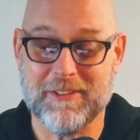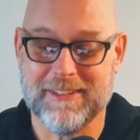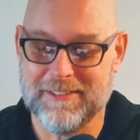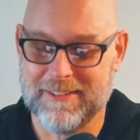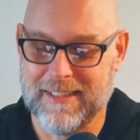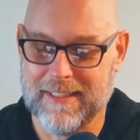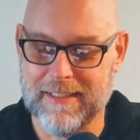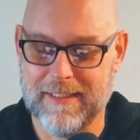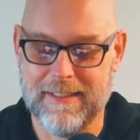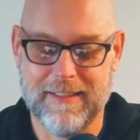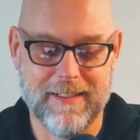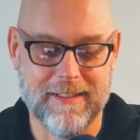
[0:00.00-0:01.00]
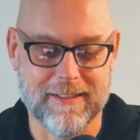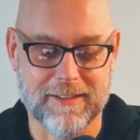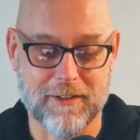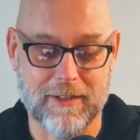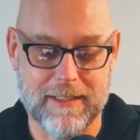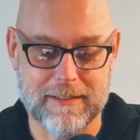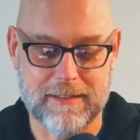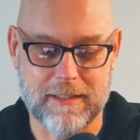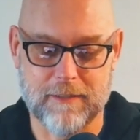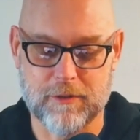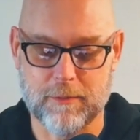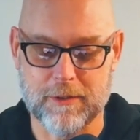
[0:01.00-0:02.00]
Okay, uh, great stuff.
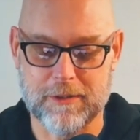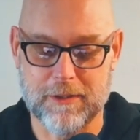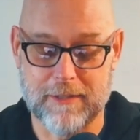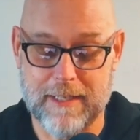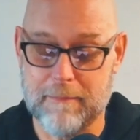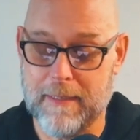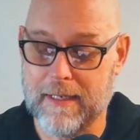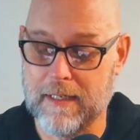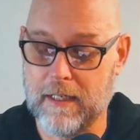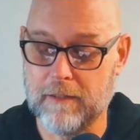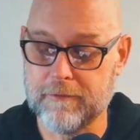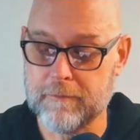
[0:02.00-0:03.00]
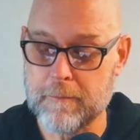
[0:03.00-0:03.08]
So we're gonna turn that back off,